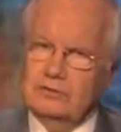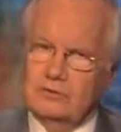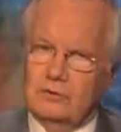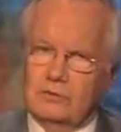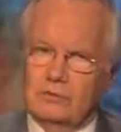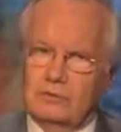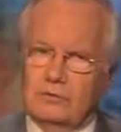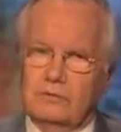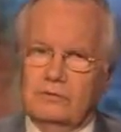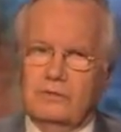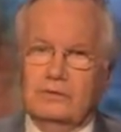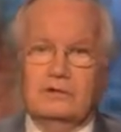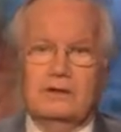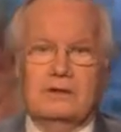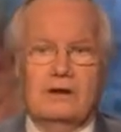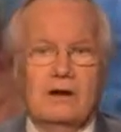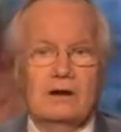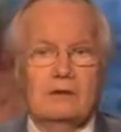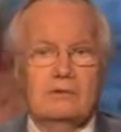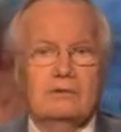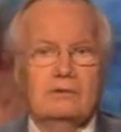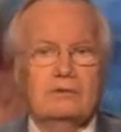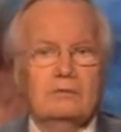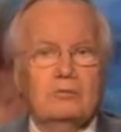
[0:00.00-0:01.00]
door that
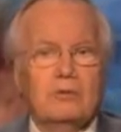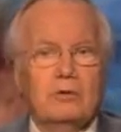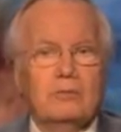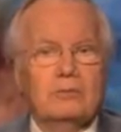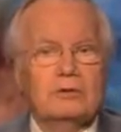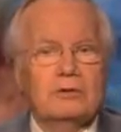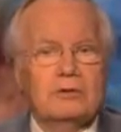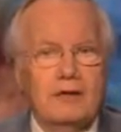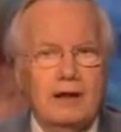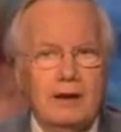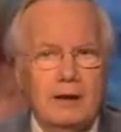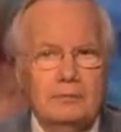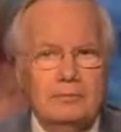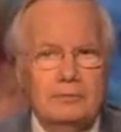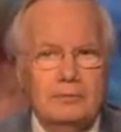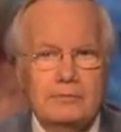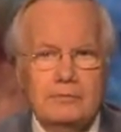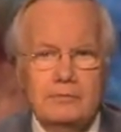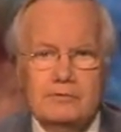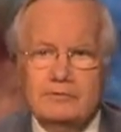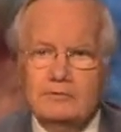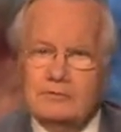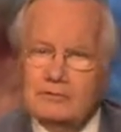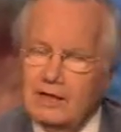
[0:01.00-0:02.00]
Congresswoman
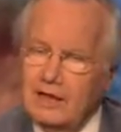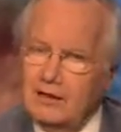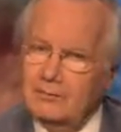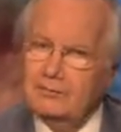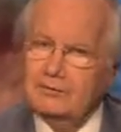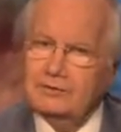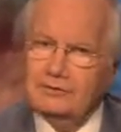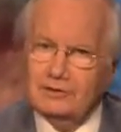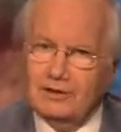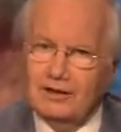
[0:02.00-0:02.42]
Capter and Simon